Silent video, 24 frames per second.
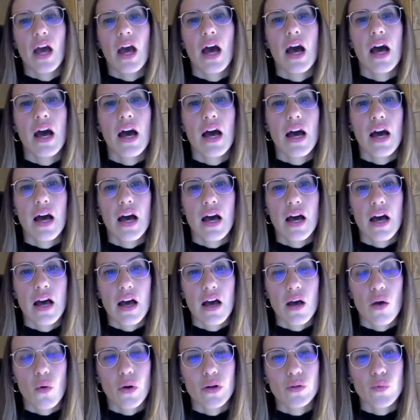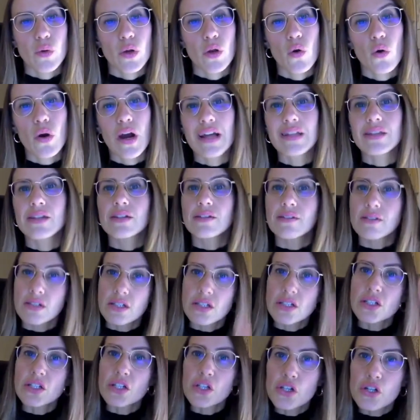When we look at this
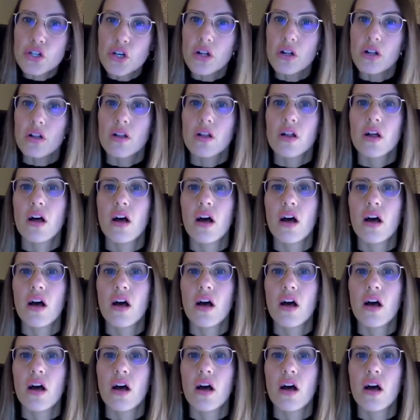initial